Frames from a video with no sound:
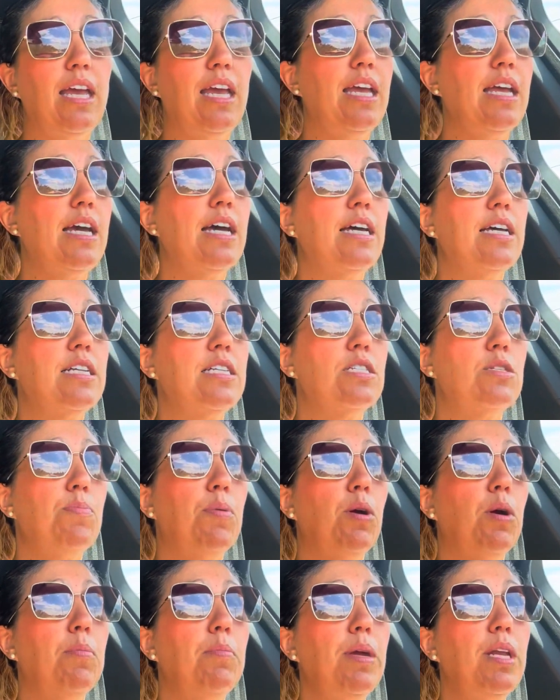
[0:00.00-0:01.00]
And
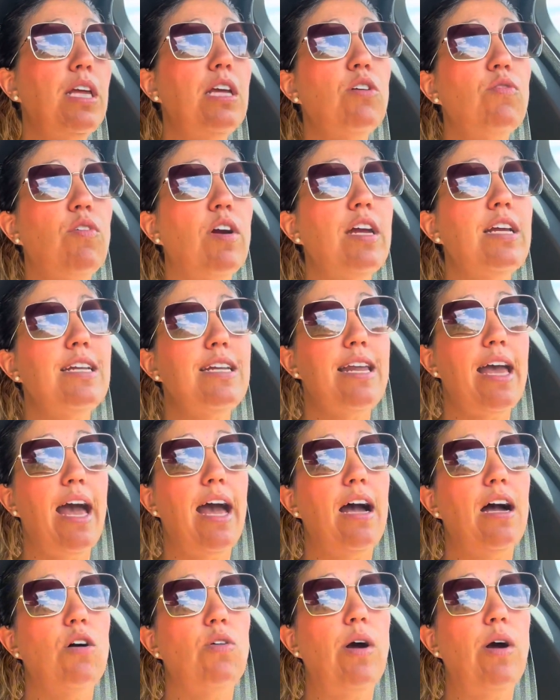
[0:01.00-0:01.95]
permitting right now,